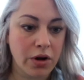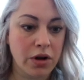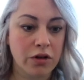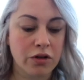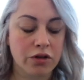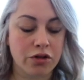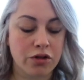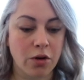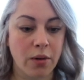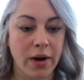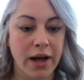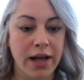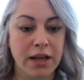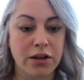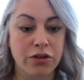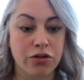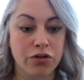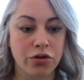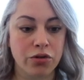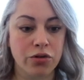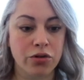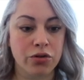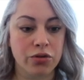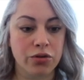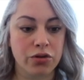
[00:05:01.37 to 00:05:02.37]
So I
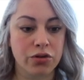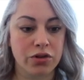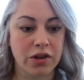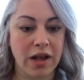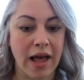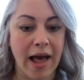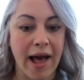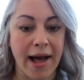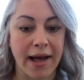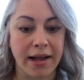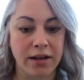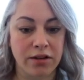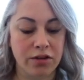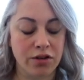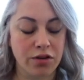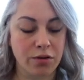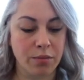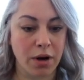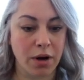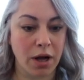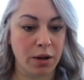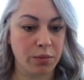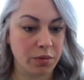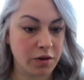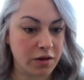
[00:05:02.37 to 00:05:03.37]
do look to add to
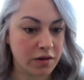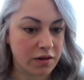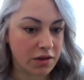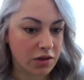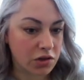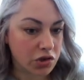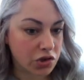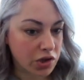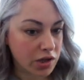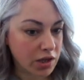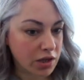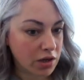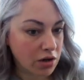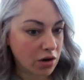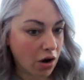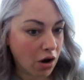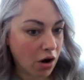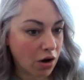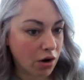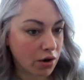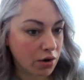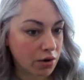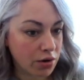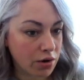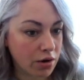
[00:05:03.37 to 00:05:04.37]
my position
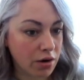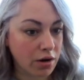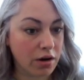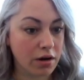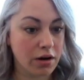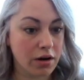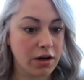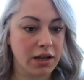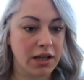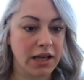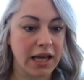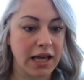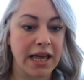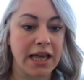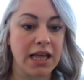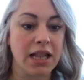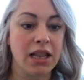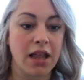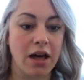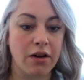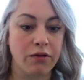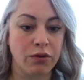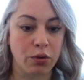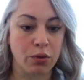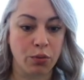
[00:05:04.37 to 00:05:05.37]
on key
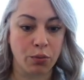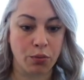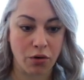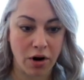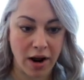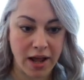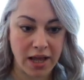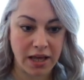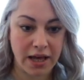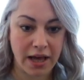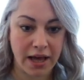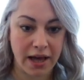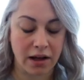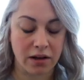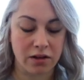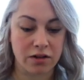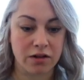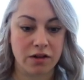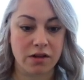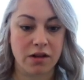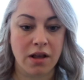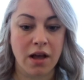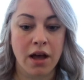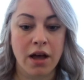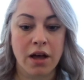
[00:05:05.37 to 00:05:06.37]
level
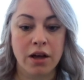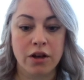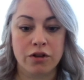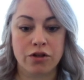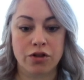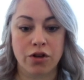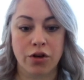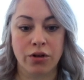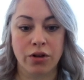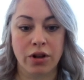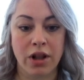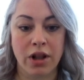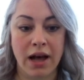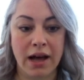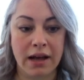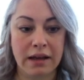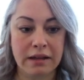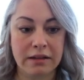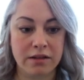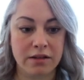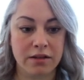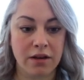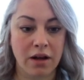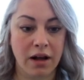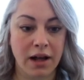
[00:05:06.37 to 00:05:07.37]
breakouts. So
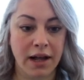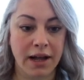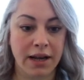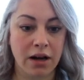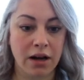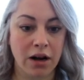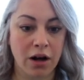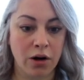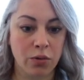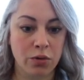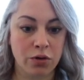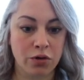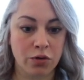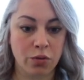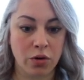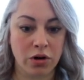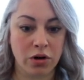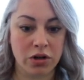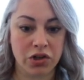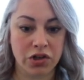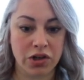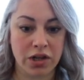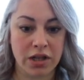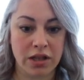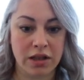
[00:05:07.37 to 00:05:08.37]
last night I was
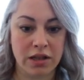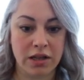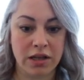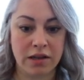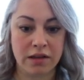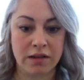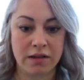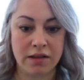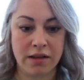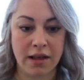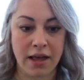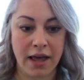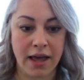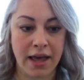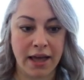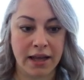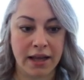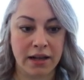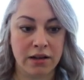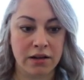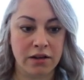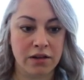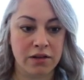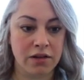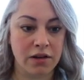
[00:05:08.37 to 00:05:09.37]
watching this,
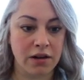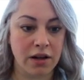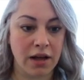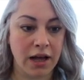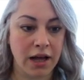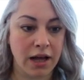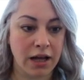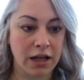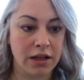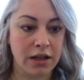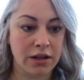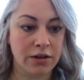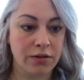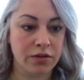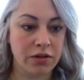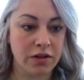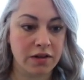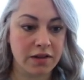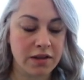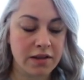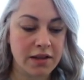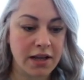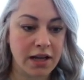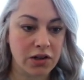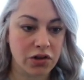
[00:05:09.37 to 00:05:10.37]
and this
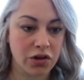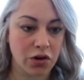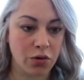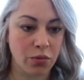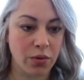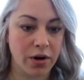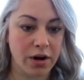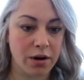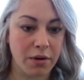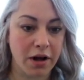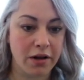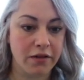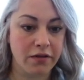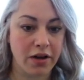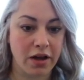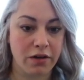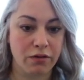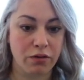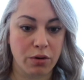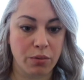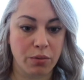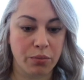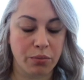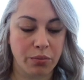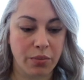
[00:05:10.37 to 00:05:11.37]
is actually one of my
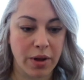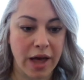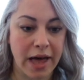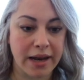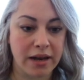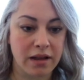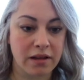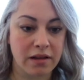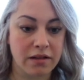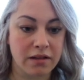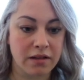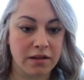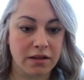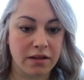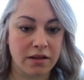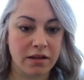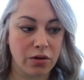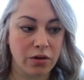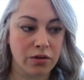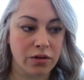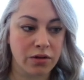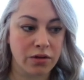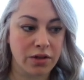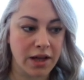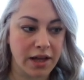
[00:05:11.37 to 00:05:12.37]
favorite patterns
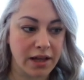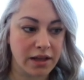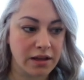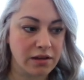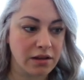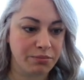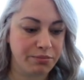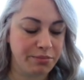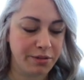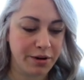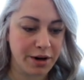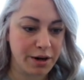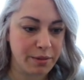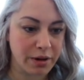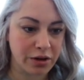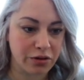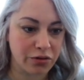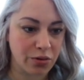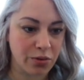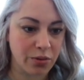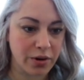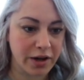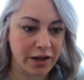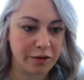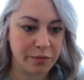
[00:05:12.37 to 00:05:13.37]
that pretty much
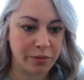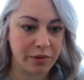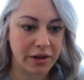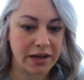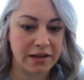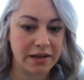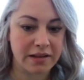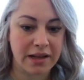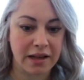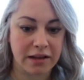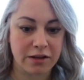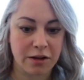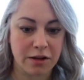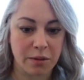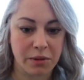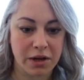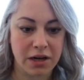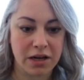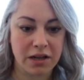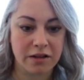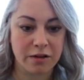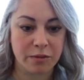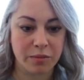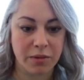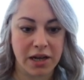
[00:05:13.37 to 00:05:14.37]
always plays out. So I'm going
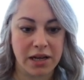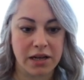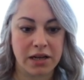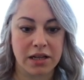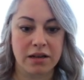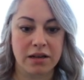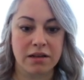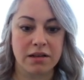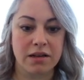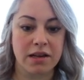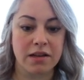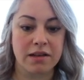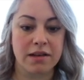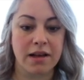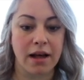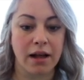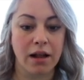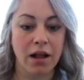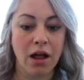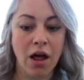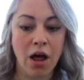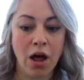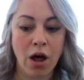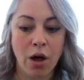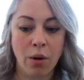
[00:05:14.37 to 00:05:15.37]
to explain it in detail.
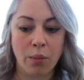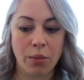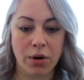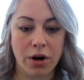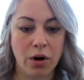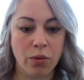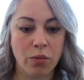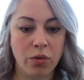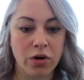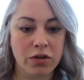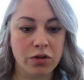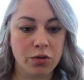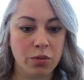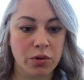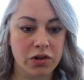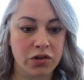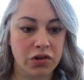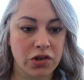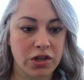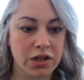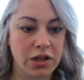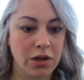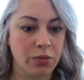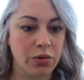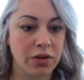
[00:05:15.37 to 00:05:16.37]
But I was
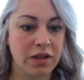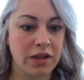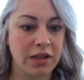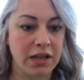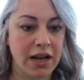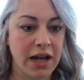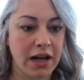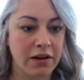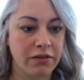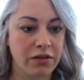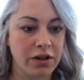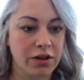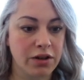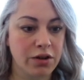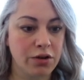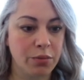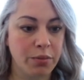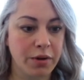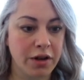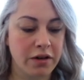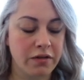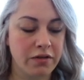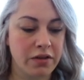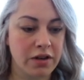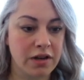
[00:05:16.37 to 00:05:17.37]
watching that we did have a little
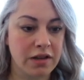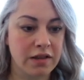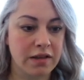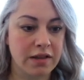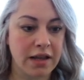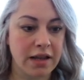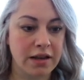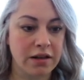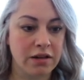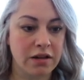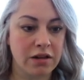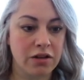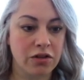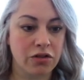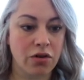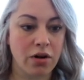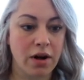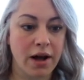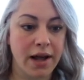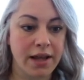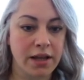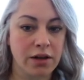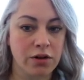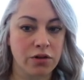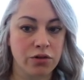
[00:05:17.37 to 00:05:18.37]
bit of an ascending
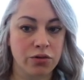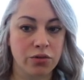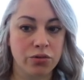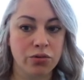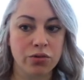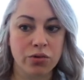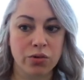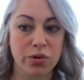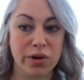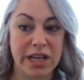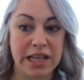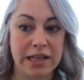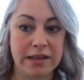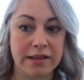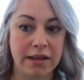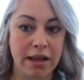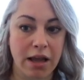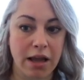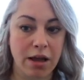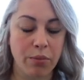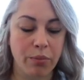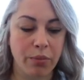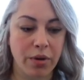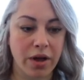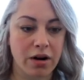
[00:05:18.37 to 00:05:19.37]
triangle. We can see
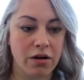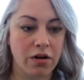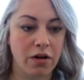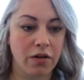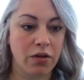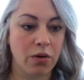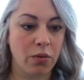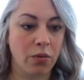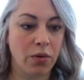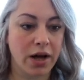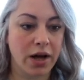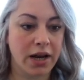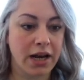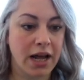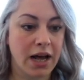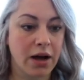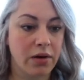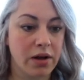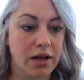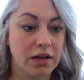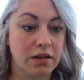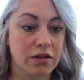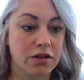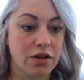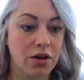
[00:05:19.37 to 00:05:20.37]
it better on the 1
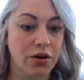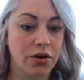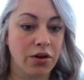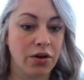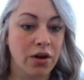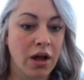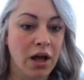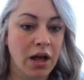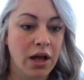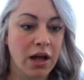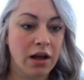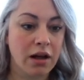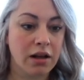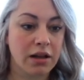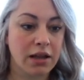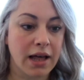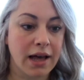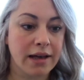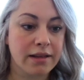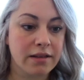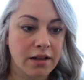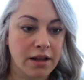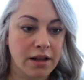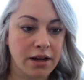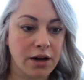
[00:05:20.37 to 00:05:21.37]
hour. So
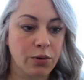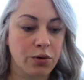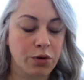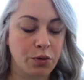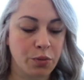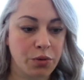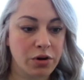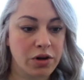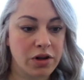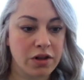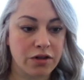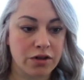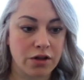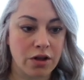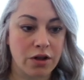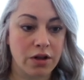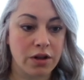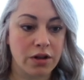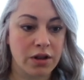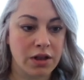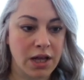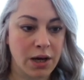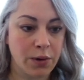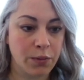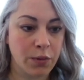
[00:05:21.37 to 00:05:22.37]
last night I was pretty
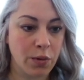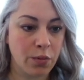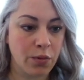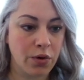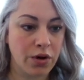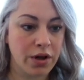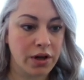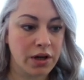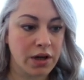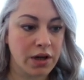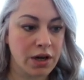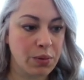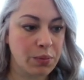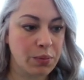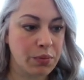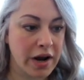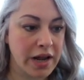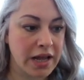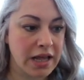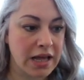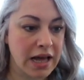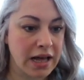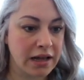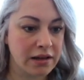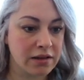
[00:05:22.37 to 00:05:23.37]
certain that we were going to
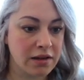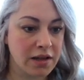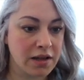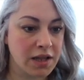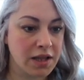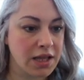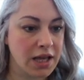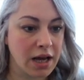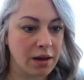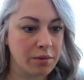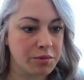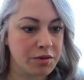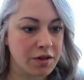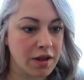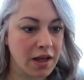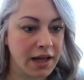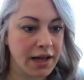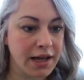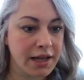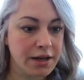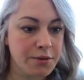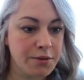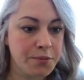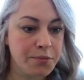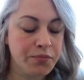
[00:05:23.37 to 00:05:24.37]
break out to the
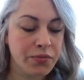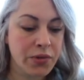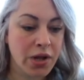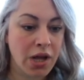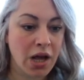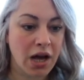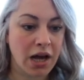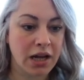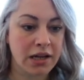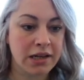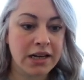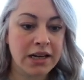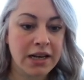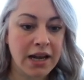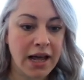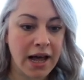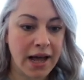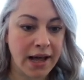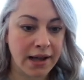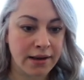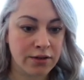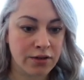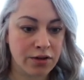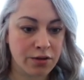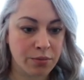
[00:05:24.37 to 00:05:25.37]
upside. I didn't
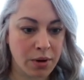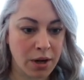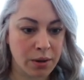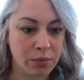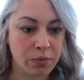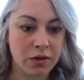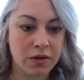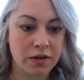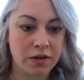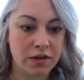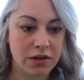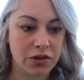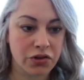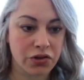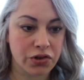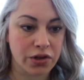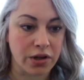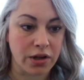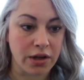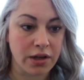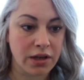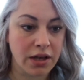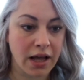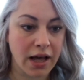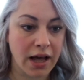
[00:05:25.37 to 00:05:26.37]
add to my
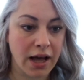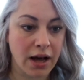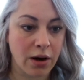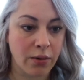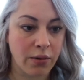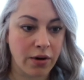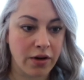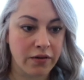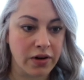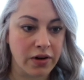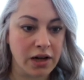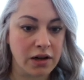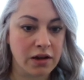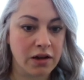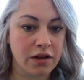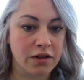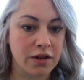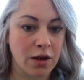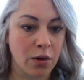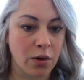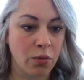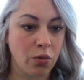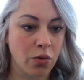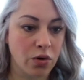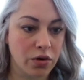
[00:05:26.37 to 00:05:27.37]
position, however, because
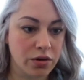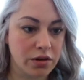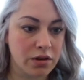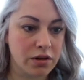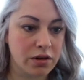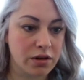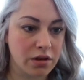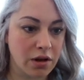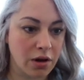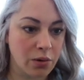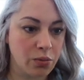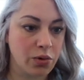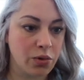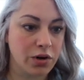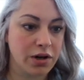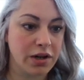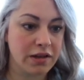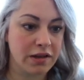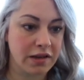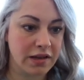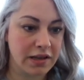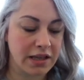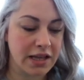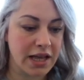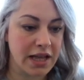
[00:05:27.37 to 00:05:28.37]
I wanted
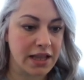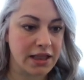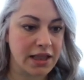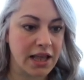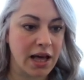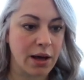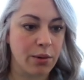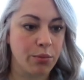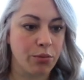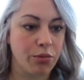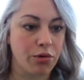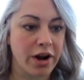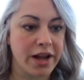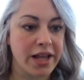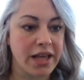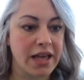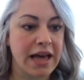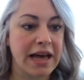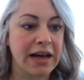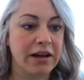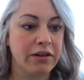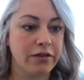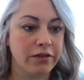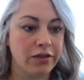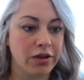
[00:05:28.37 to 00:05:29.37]
to get that
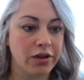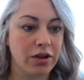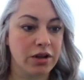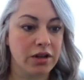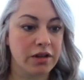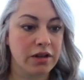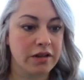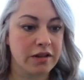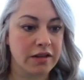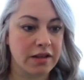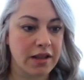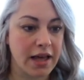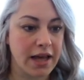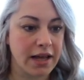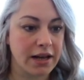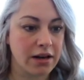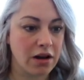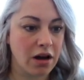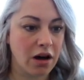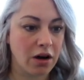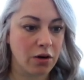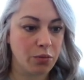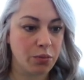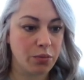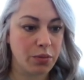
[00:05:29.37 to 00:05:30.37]
breakout first, and
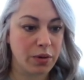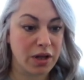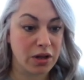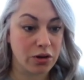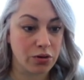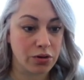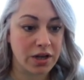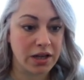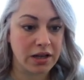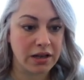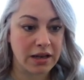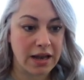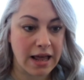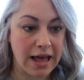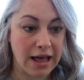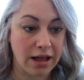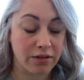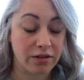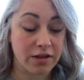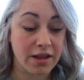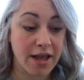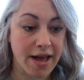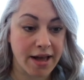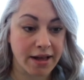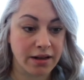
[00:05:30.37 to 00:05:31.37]
I'll be looking now
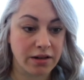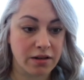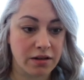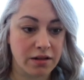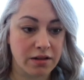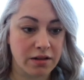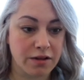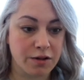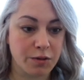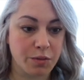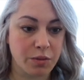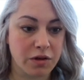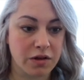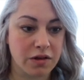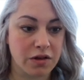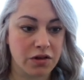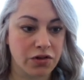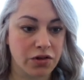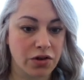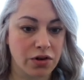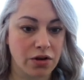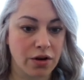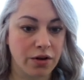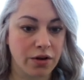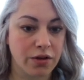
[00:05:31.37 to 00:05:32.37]
to add to this
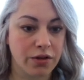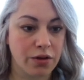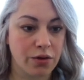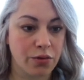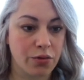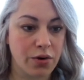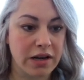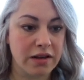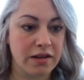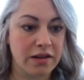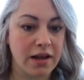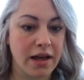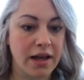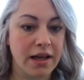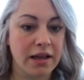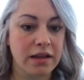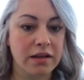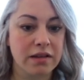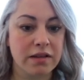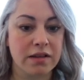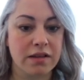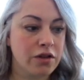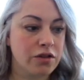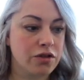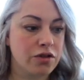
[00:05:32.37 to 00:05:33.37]
position on the
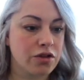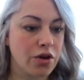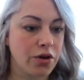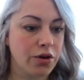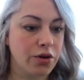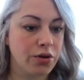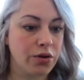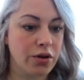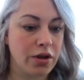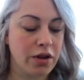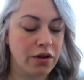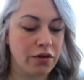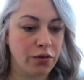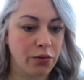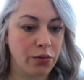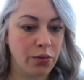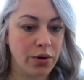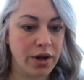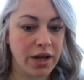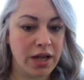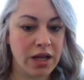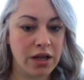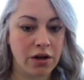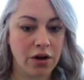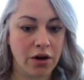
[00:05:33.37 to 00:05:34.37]
retest. So if
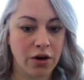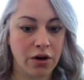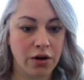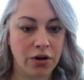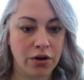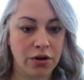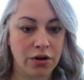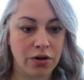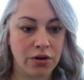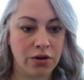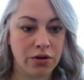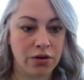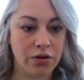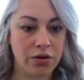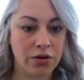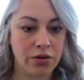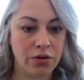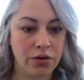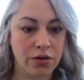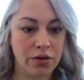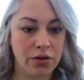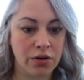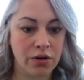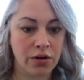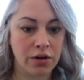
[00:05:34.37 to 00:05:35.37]
we go
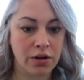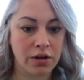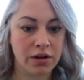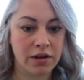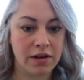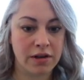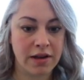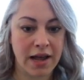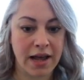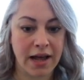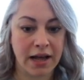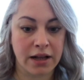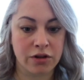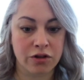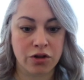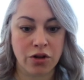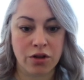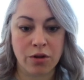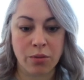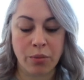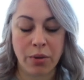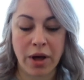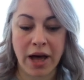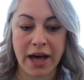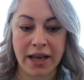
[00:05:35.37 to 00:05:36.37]
down, so
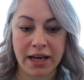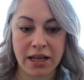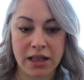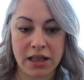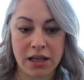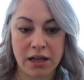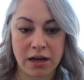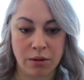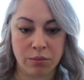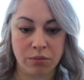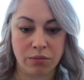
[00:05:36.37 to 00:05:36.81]
the pattern that